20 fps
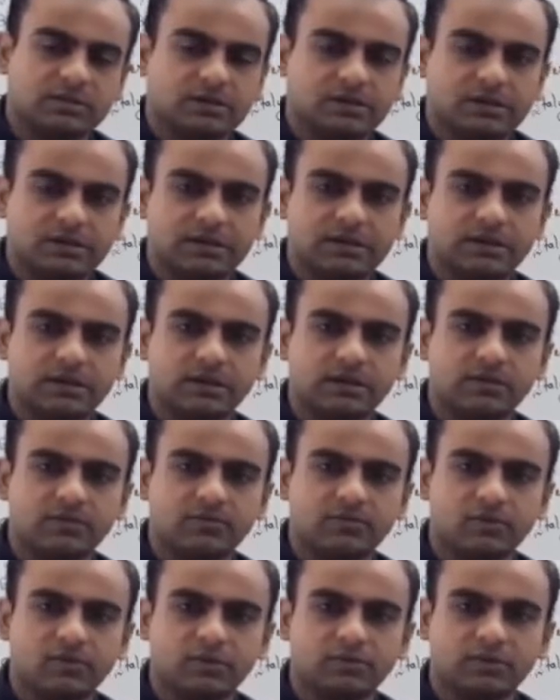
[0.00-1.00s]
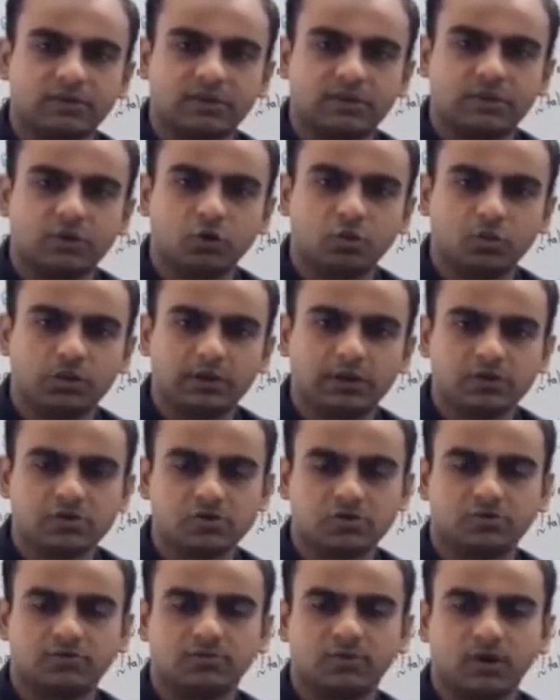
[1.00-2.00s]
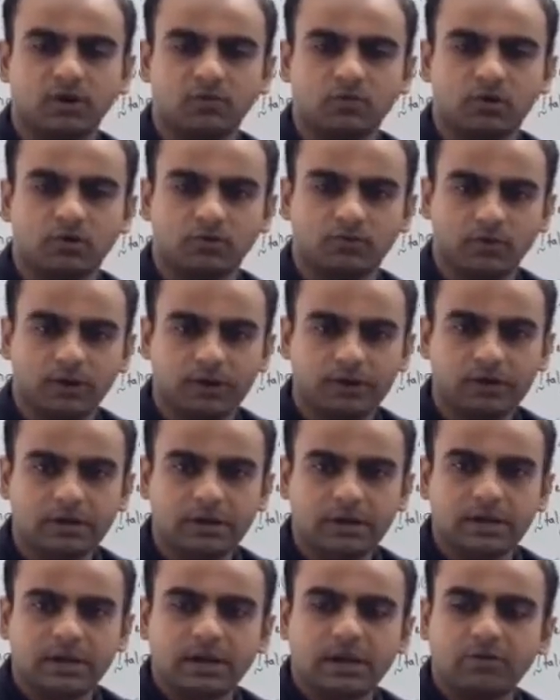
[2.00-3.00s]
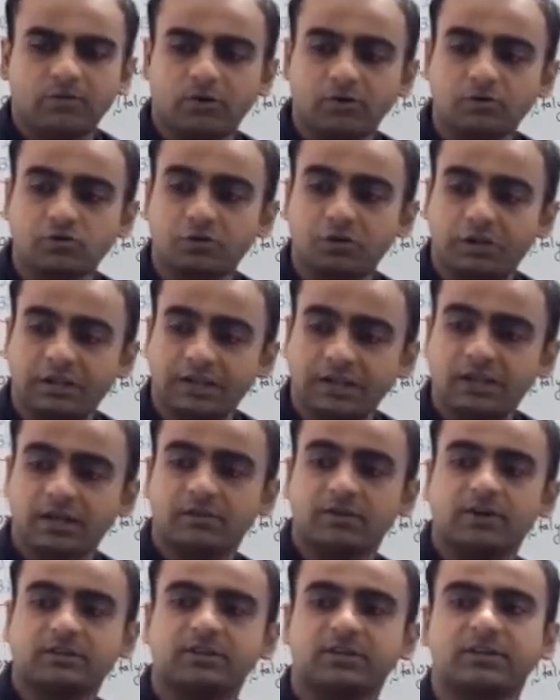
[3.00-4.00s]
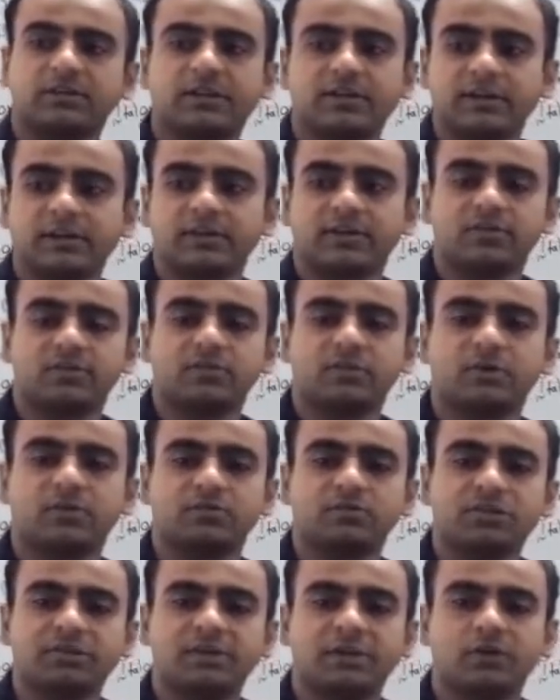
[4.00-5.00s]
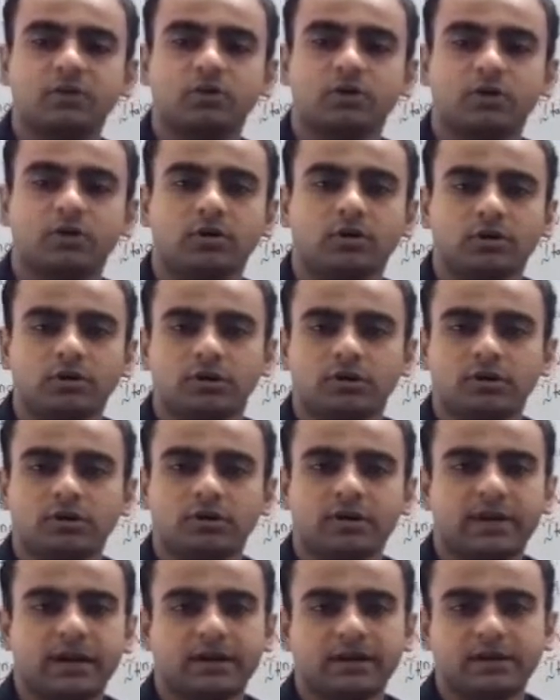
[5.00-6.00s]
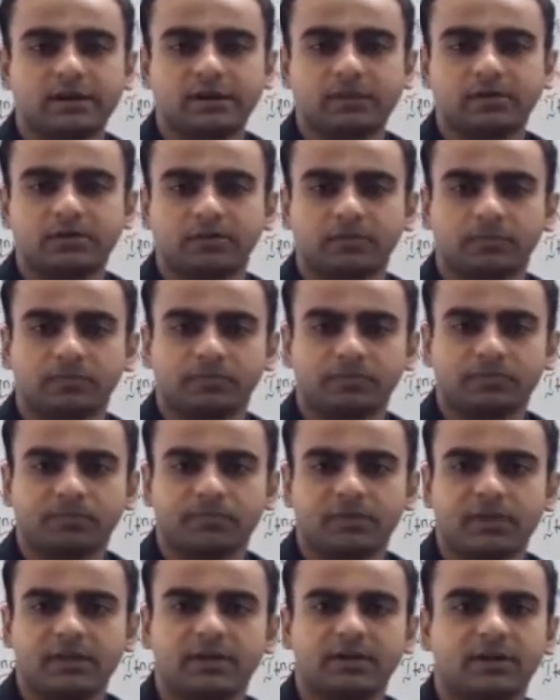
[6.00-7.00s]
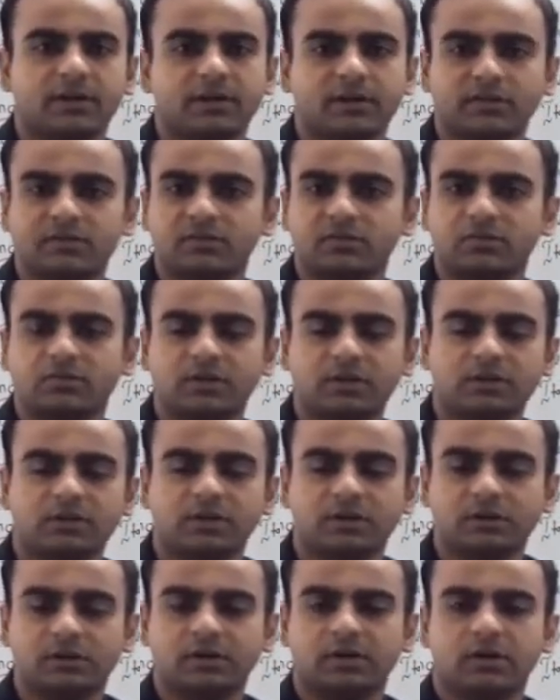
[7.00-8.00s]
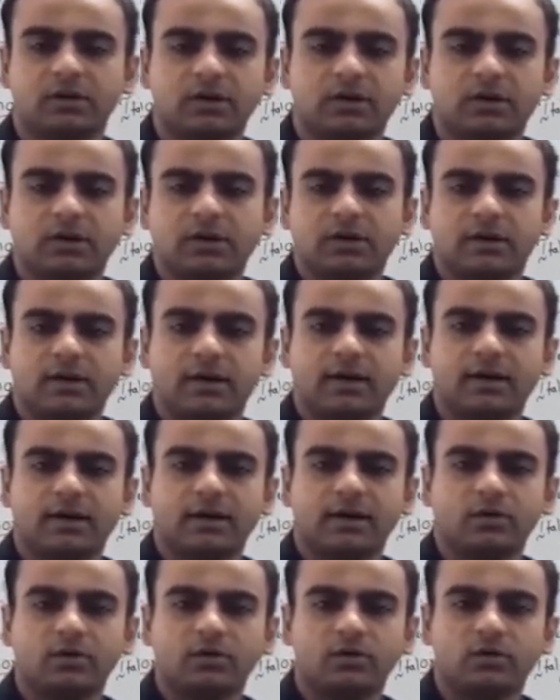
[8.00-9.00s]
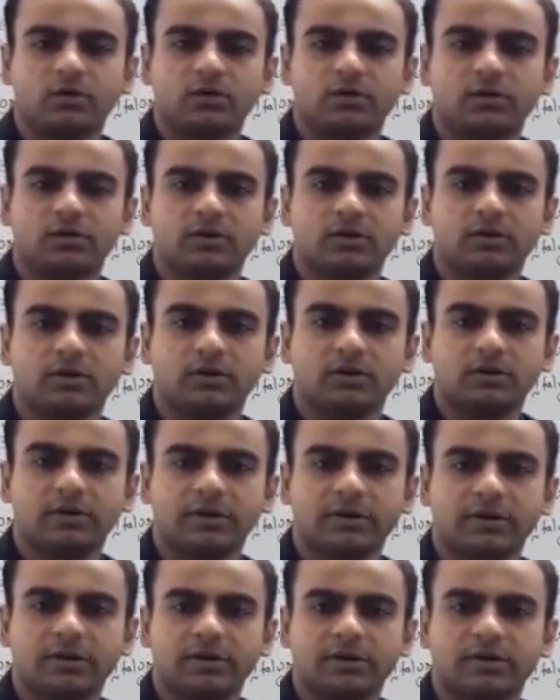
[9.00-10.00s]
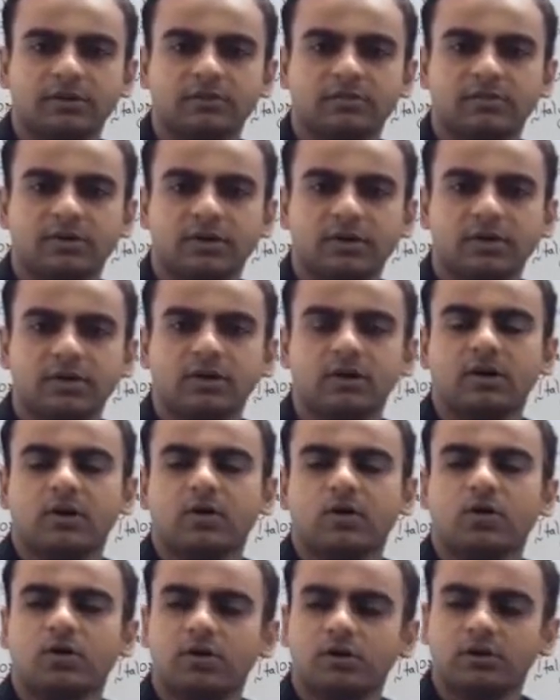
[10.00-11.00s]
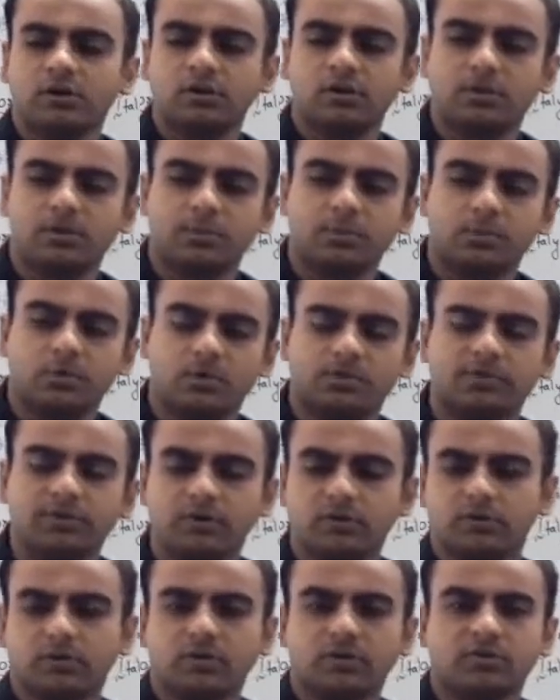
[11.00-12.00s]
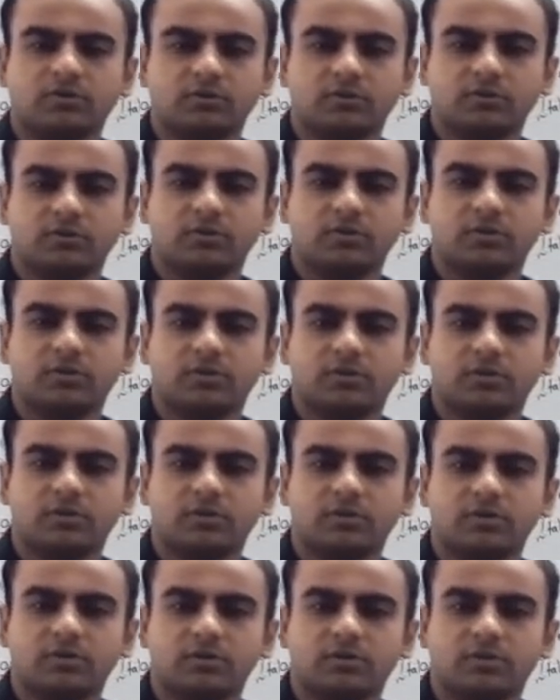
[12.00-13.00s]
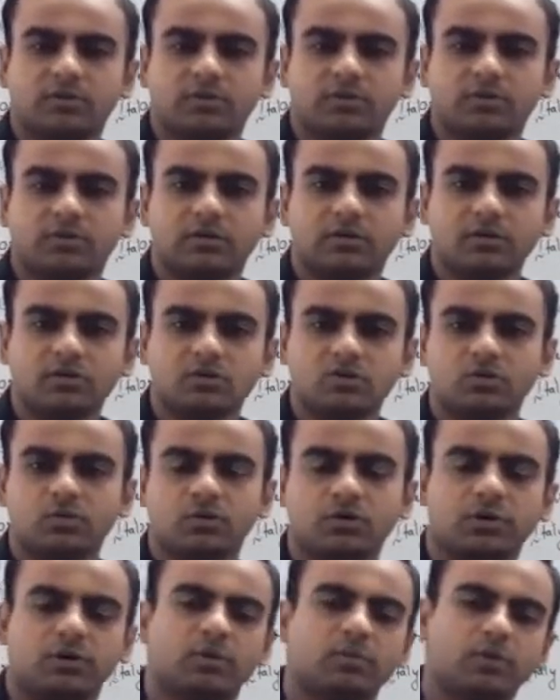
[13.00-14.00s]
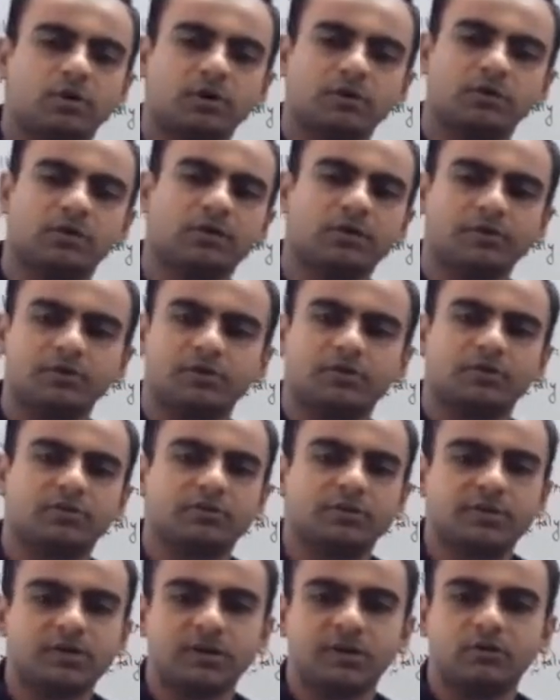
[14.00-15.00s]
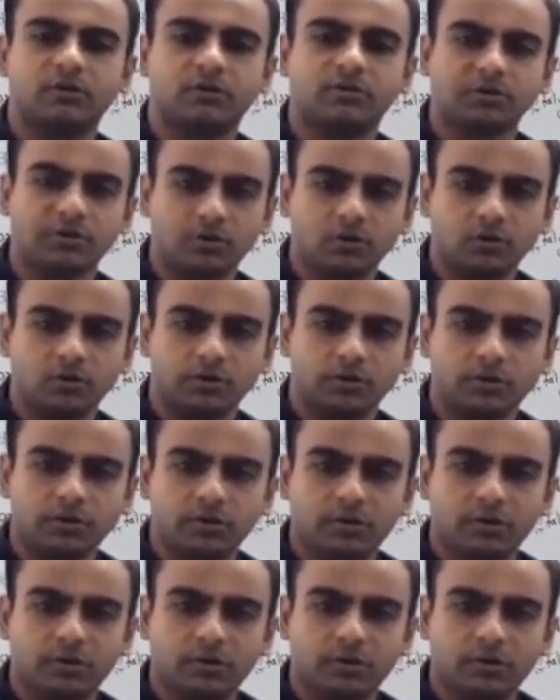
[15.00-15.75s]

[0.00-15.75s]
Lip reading: Italy from the humiliation of World War I. He wants to take away other territories because he did not get anything. Italy received nothing, and all the territories where all the profit was distributed among other countries, Italy was ignored.